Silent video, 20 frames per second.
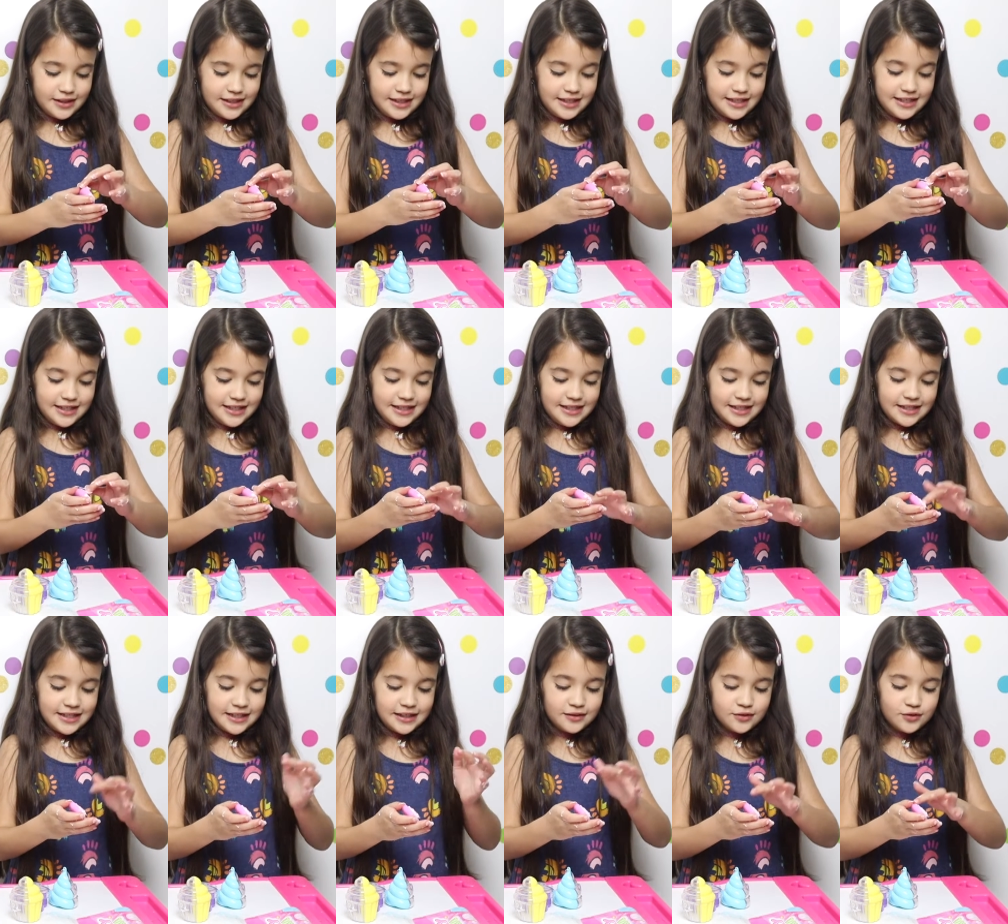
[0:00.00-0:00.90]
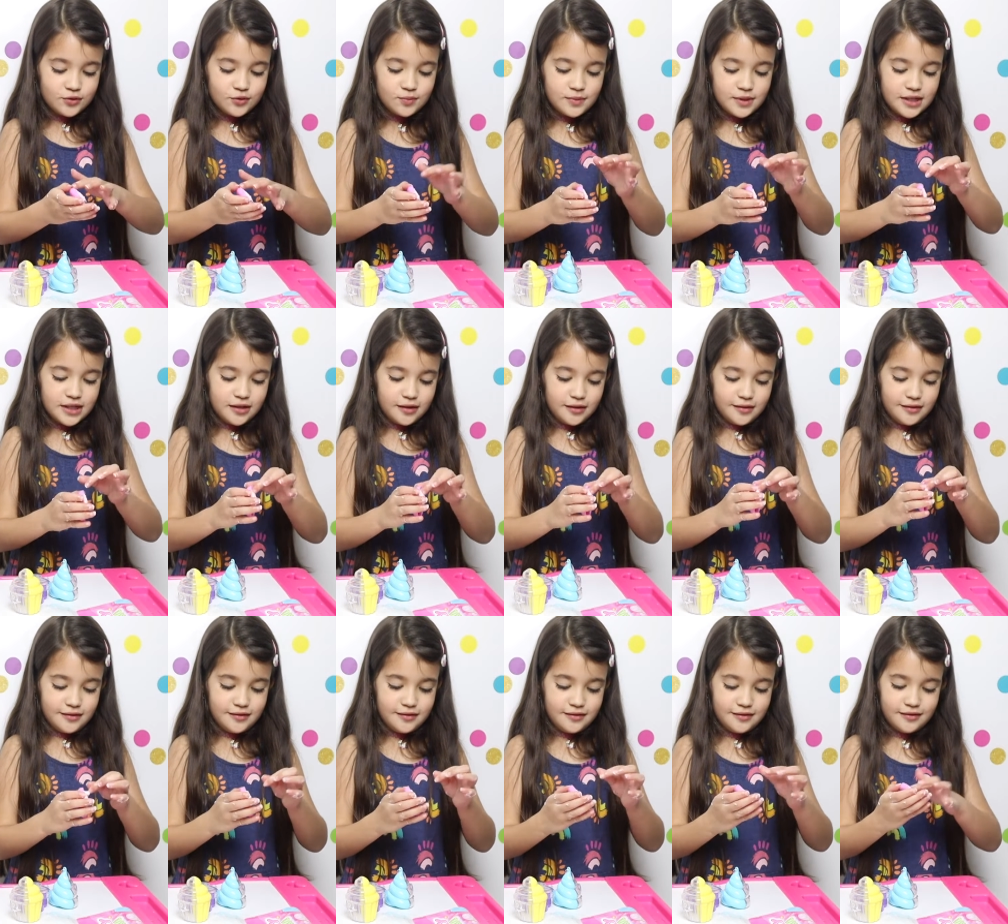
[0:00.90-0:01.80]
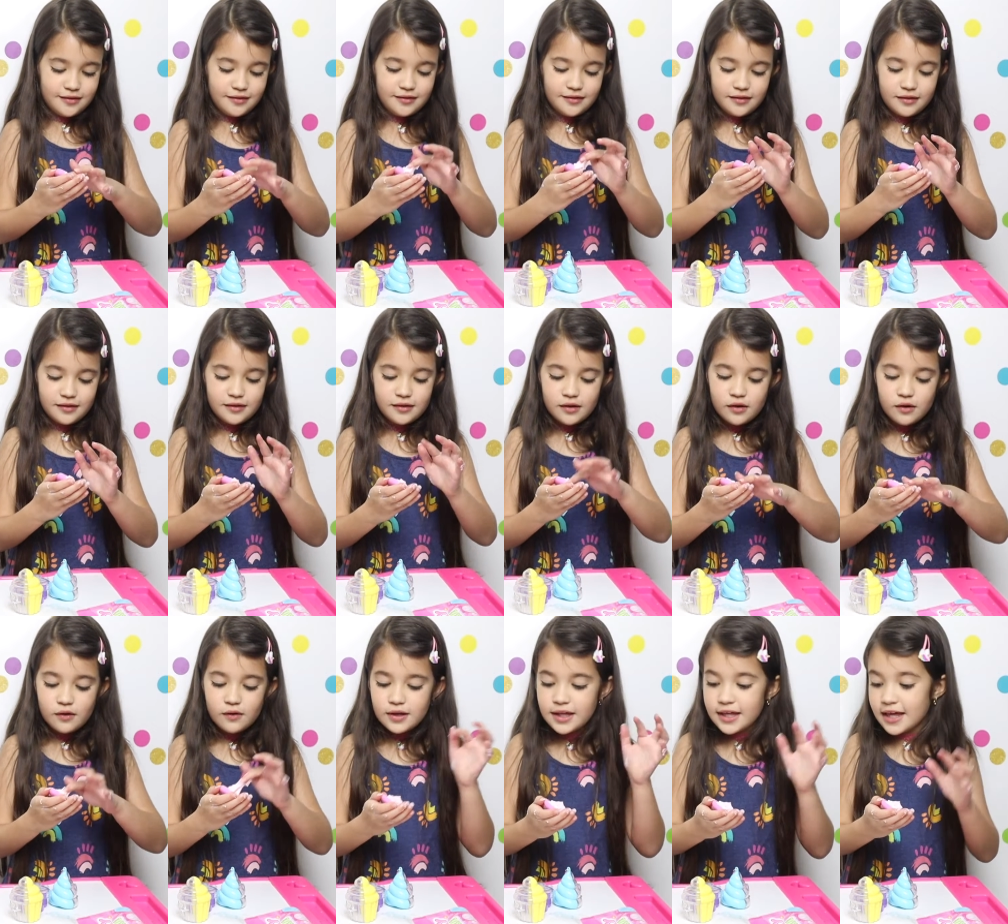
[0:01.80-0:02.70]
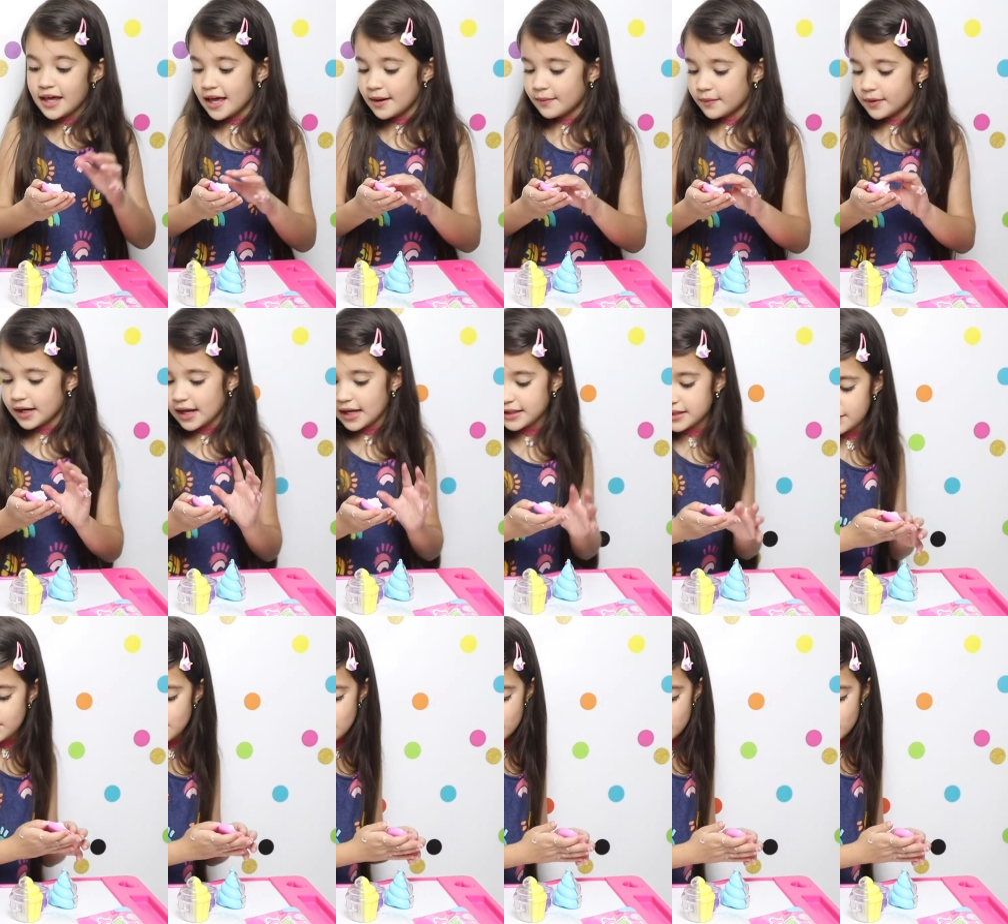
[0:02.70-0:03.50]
It's sticking to me. Yay, but add some